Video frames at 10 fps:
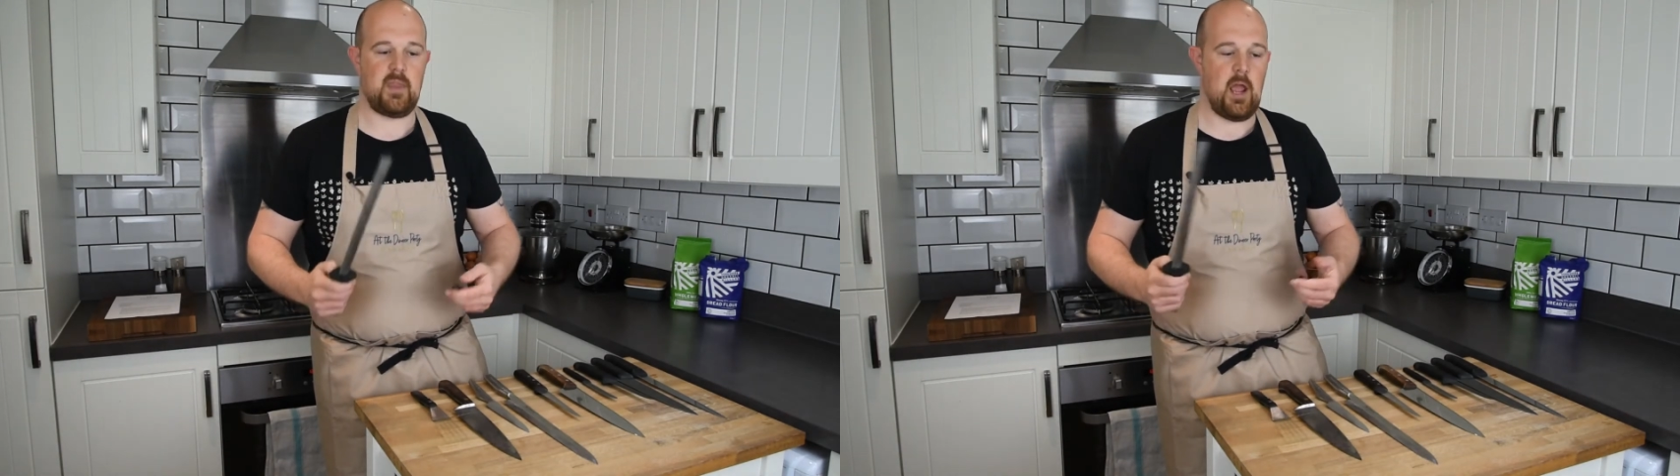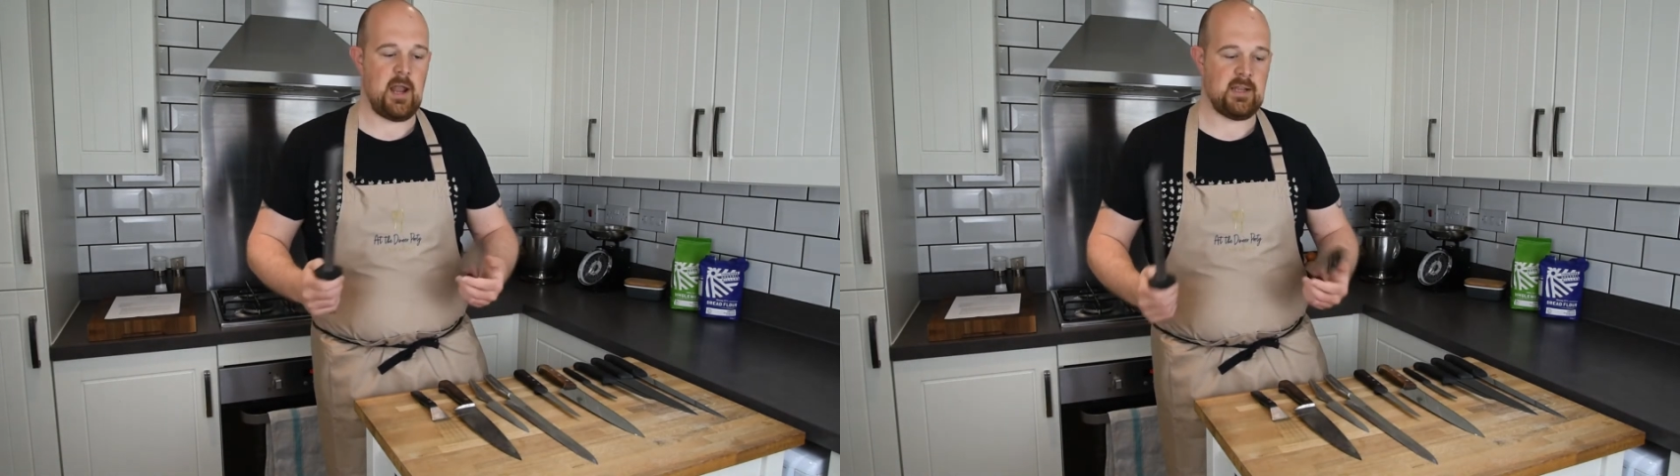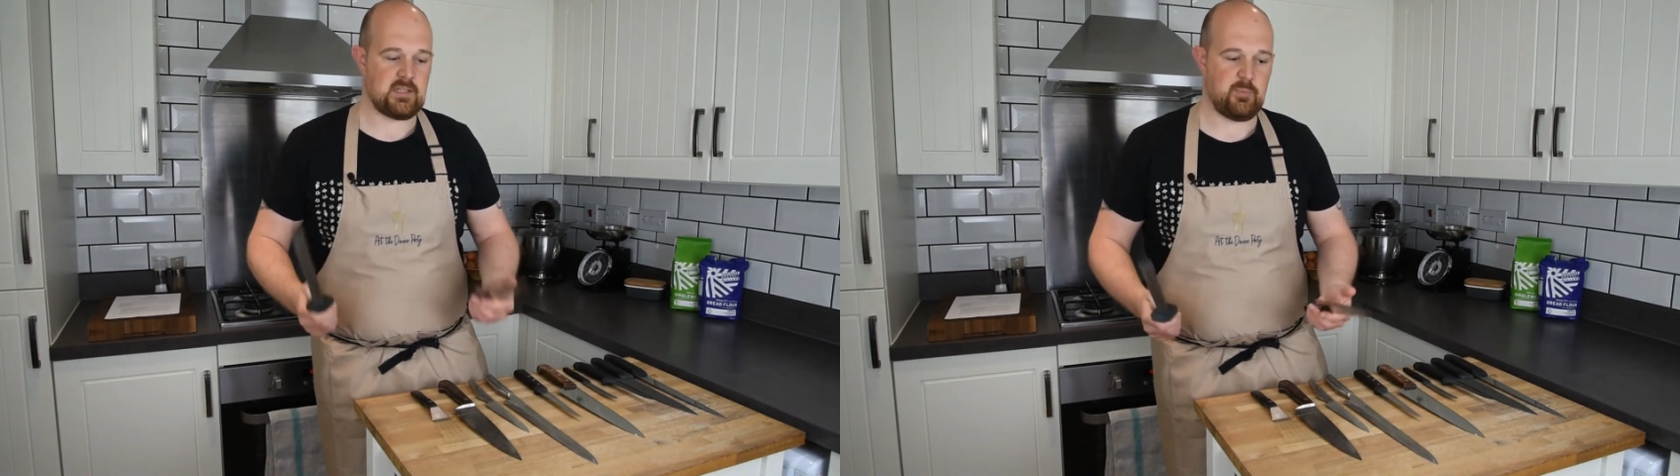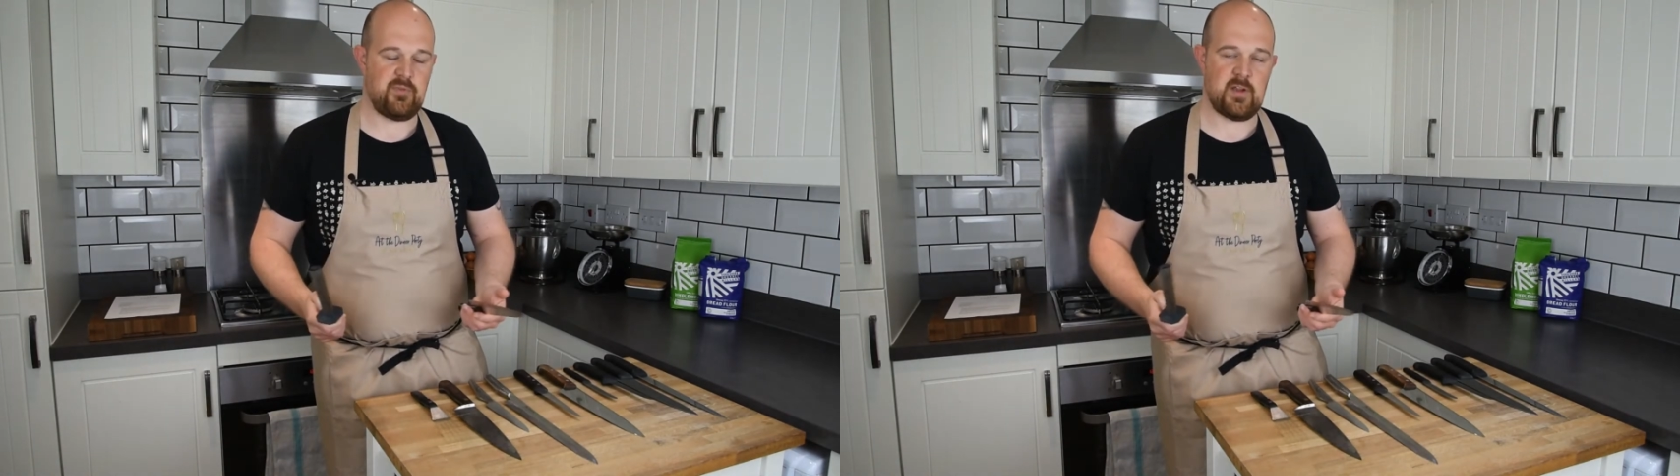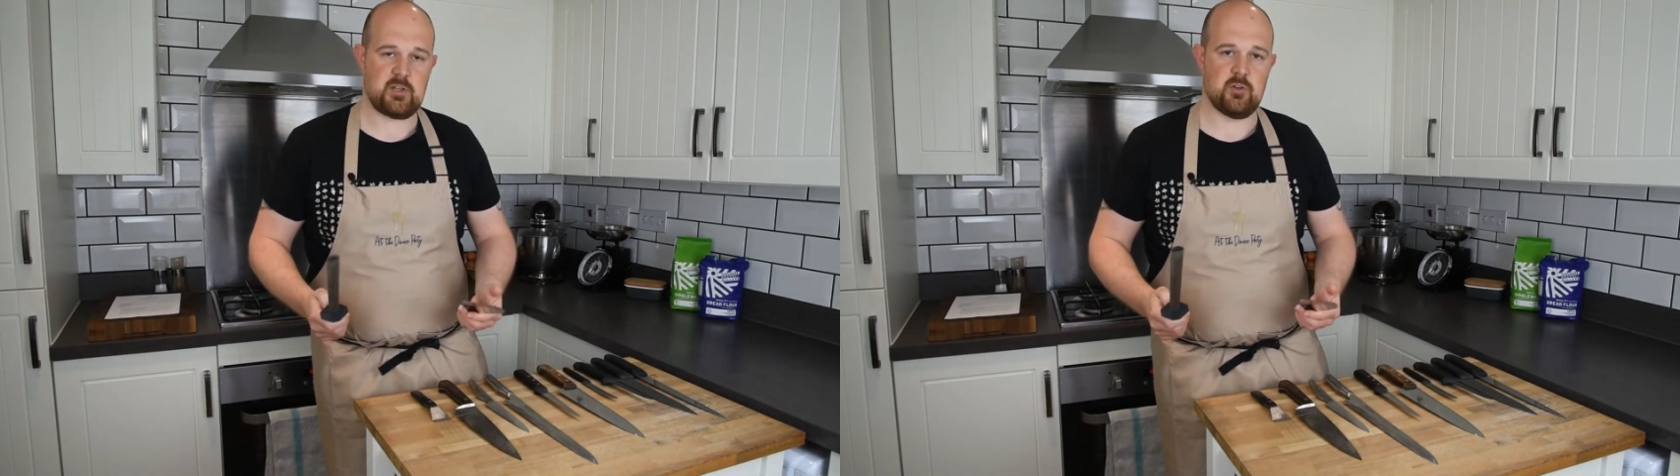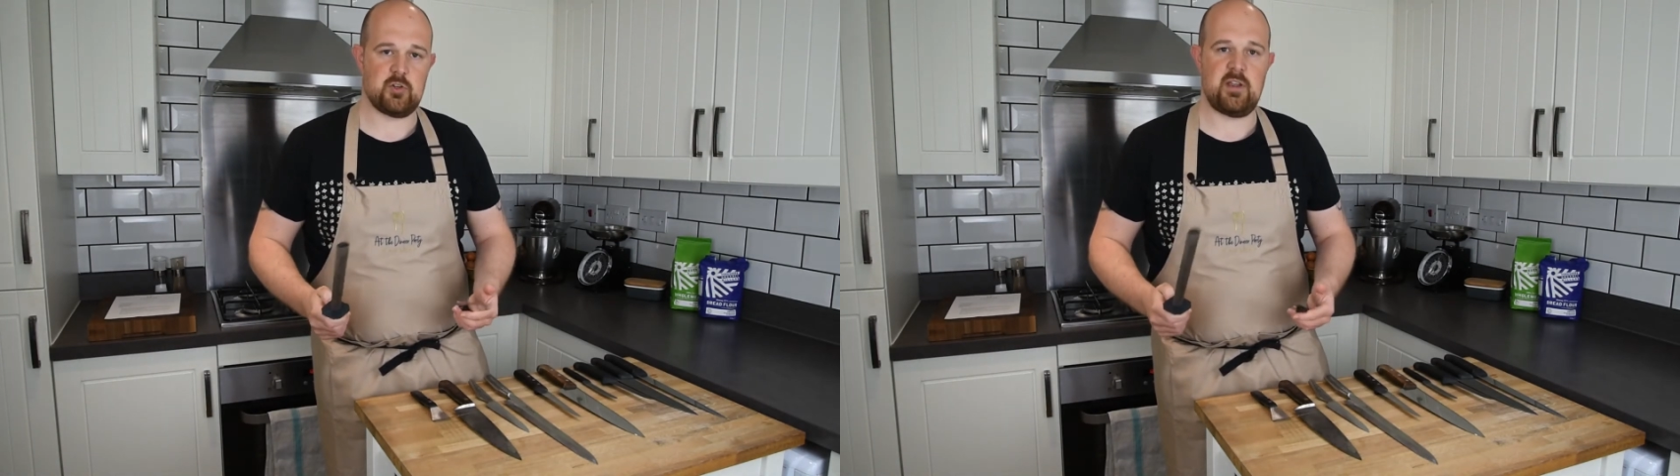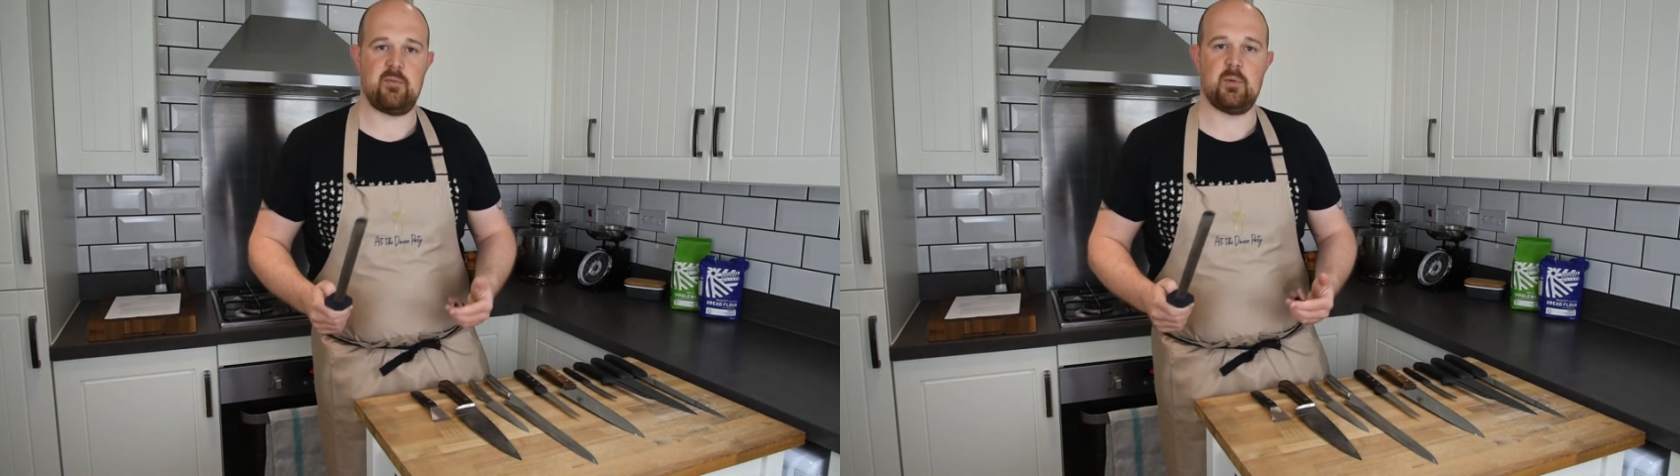and as a professional chef,